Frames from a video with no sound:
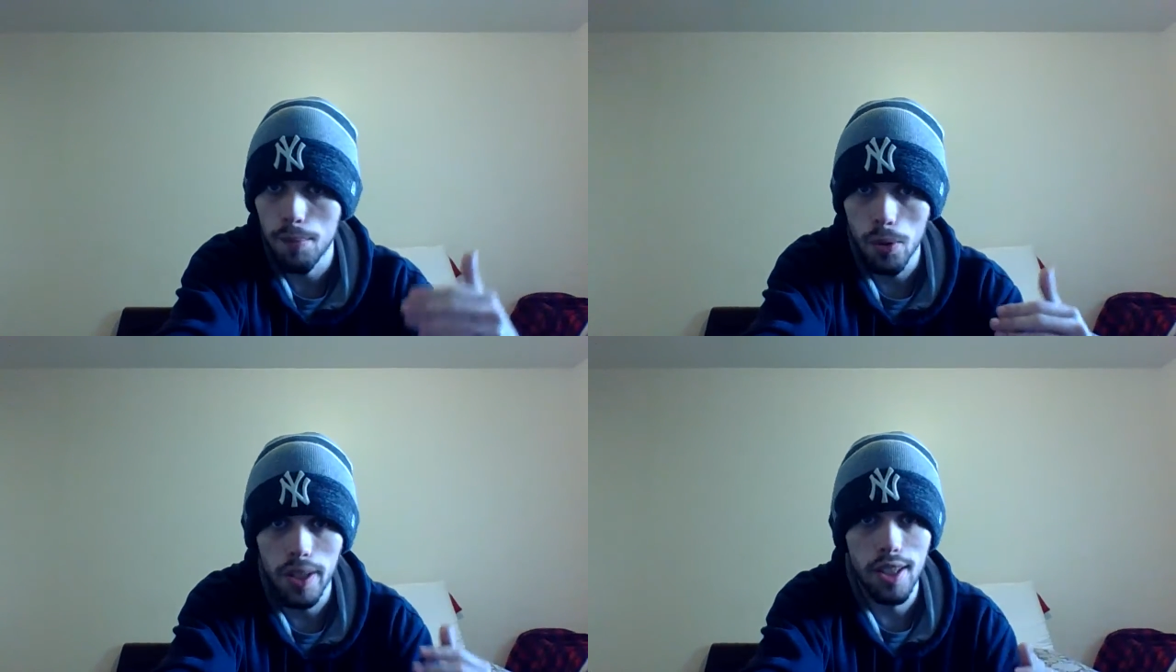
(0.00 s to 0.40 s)

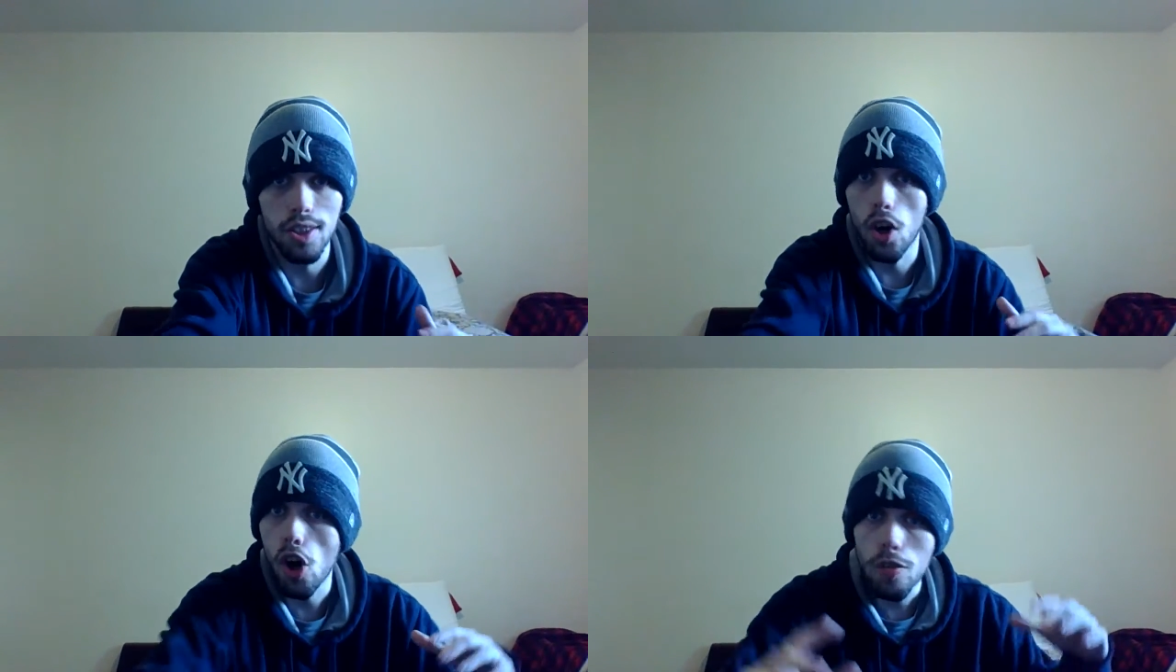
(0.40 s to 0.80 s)
where
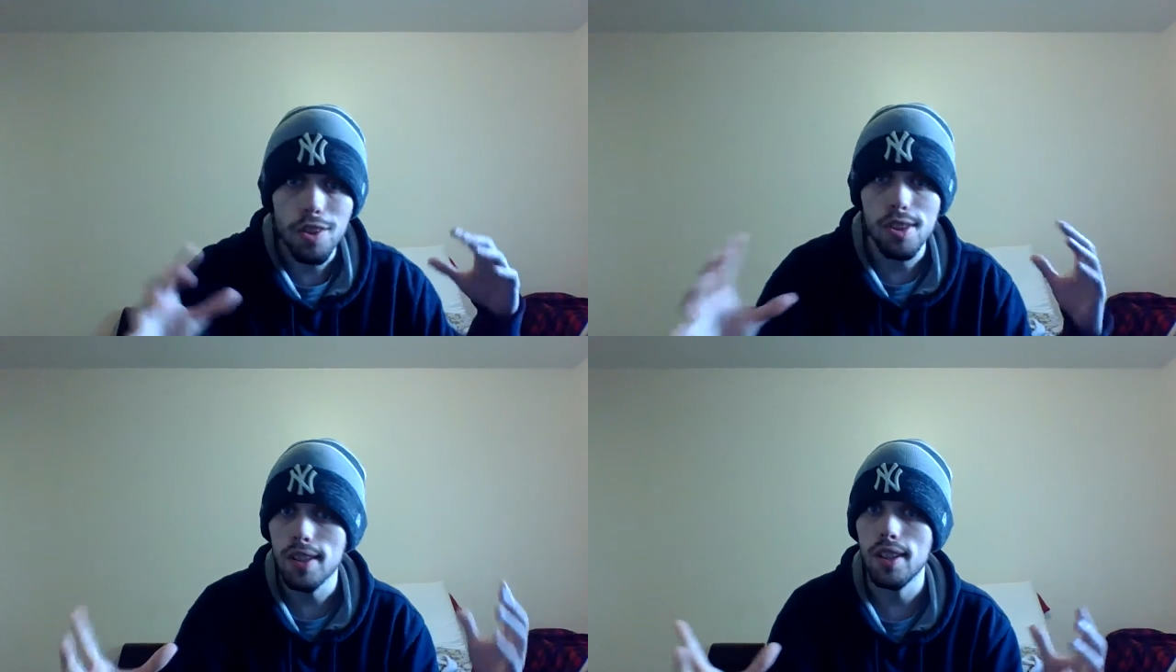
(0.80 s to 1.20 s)
he's all of a
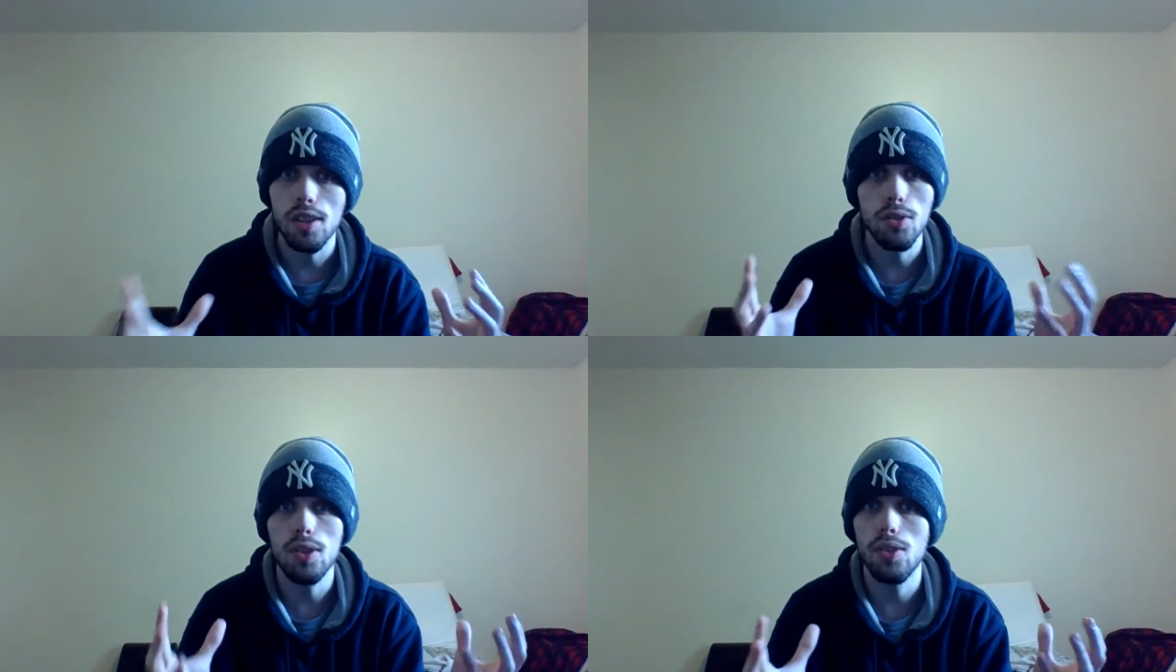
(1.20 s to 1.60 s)
sudden going
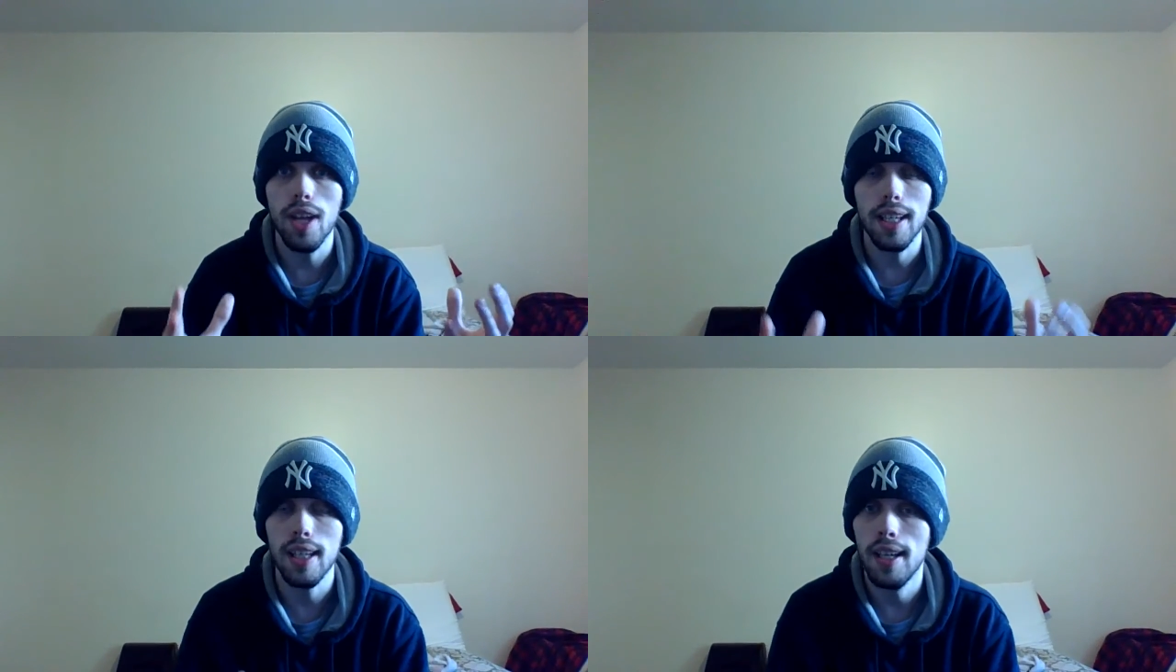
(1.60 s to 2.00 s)
to look
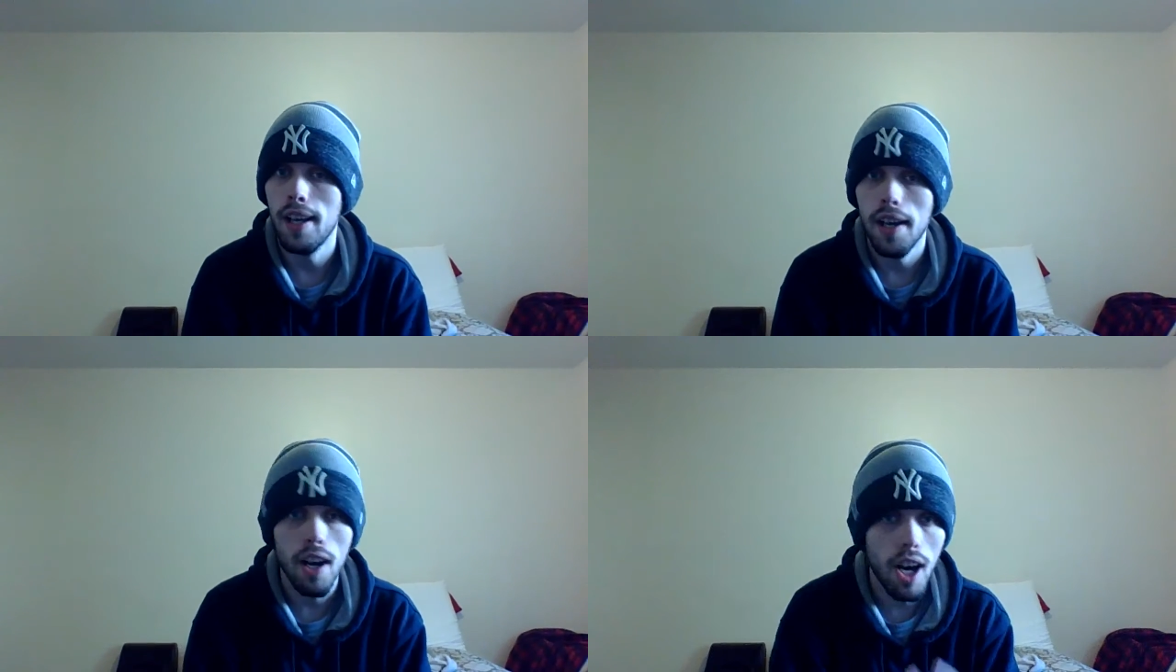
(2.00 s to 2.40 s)
like
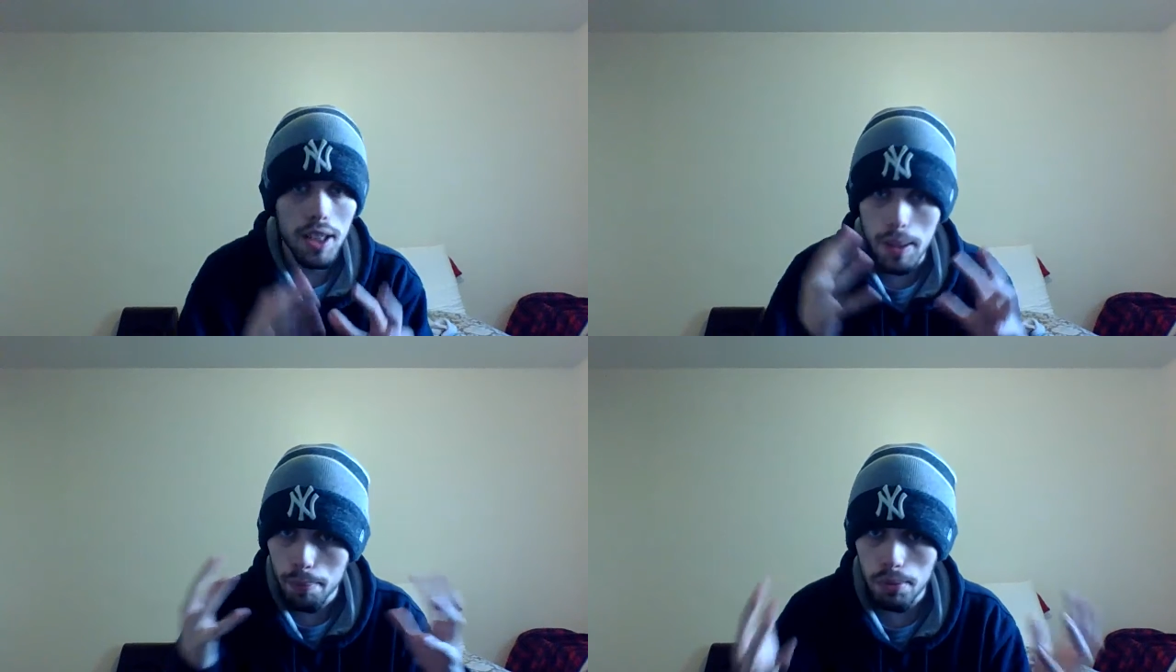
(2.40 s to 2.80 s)
a
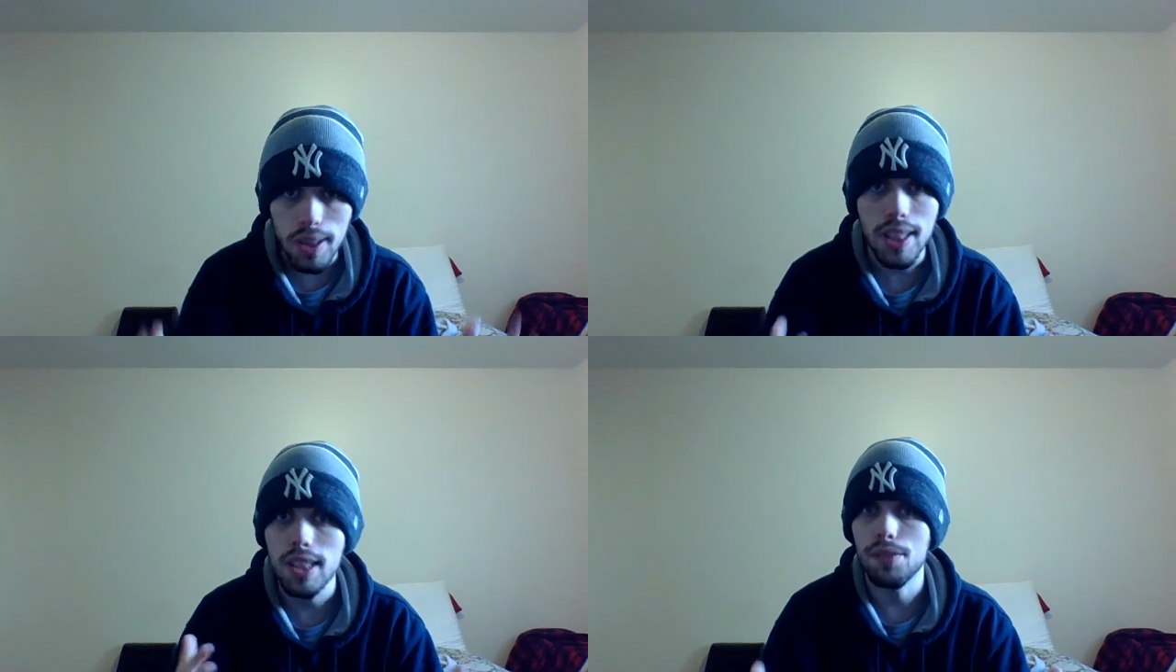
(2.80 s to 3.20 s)

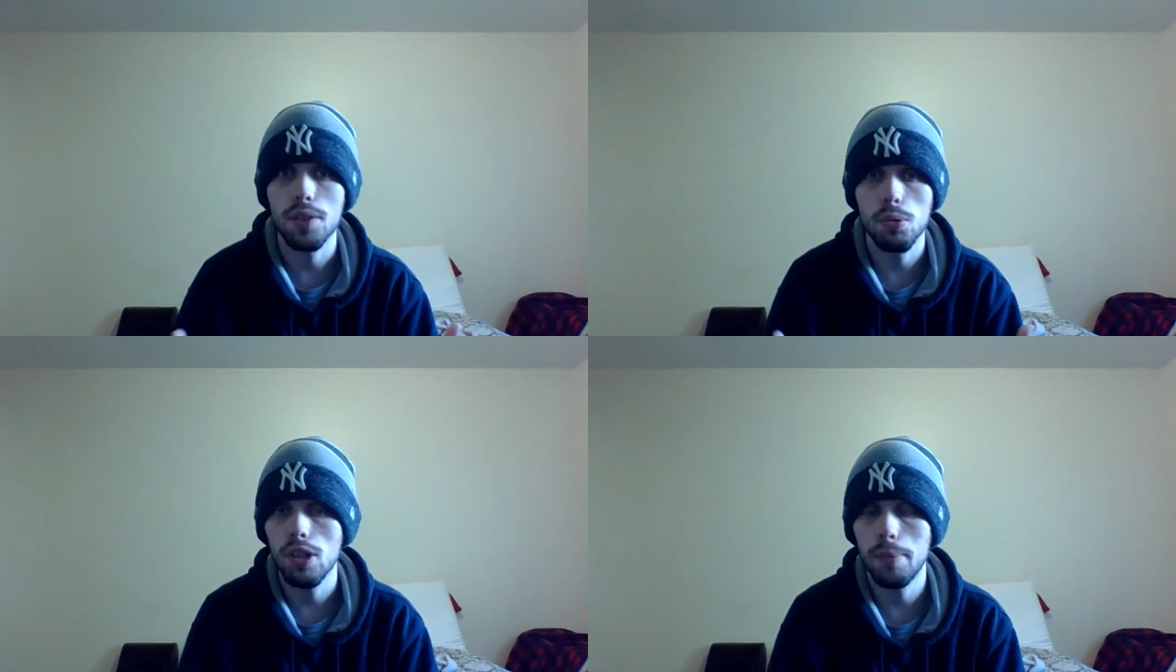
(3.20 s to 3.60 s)
completely
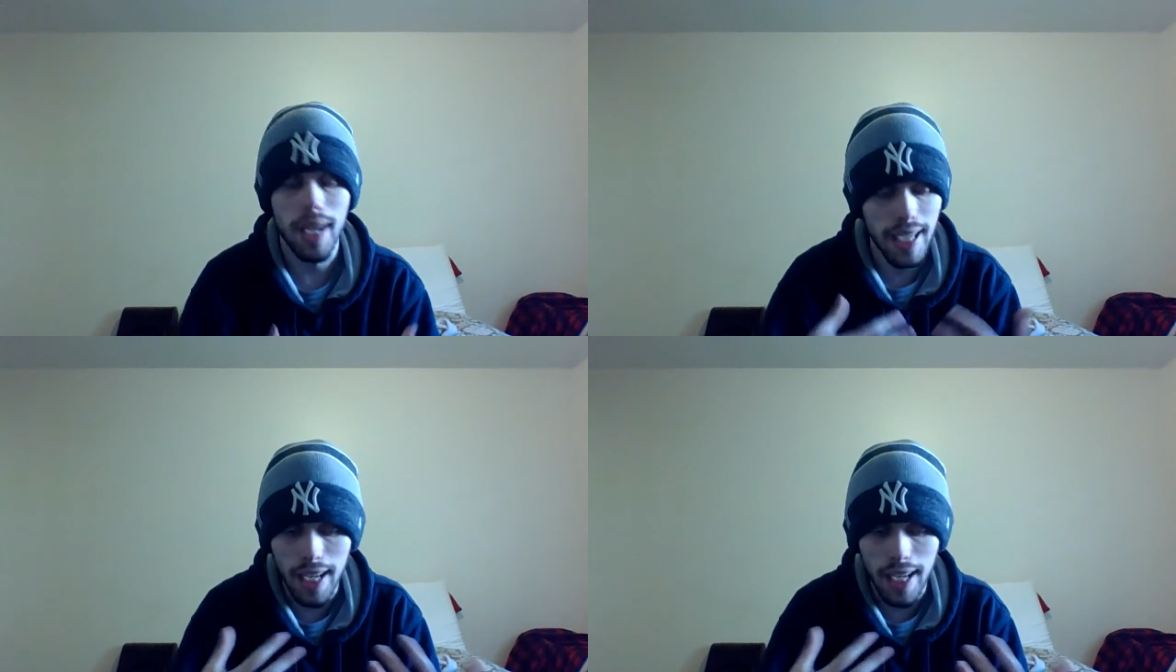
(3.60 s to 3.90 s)
different quarterback.